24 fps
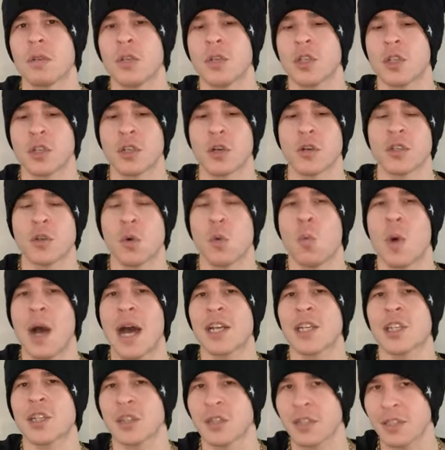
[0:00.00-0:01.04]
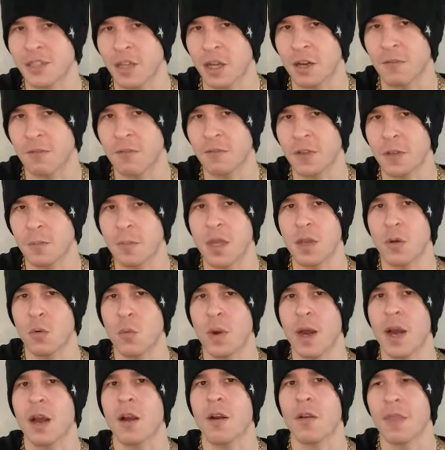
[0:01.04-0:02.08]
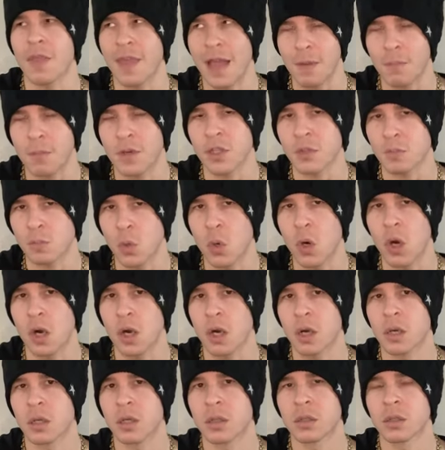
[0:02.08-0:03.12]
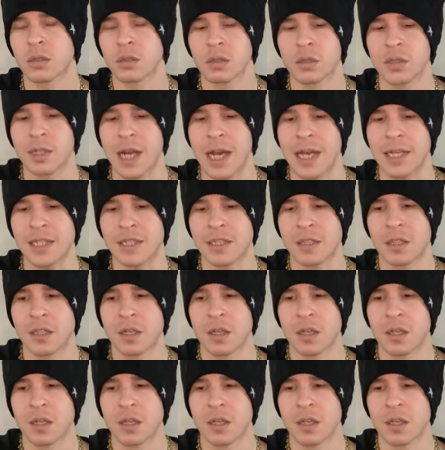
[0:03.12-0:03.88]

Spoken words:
You should know to watch yourself and be aware that much more, not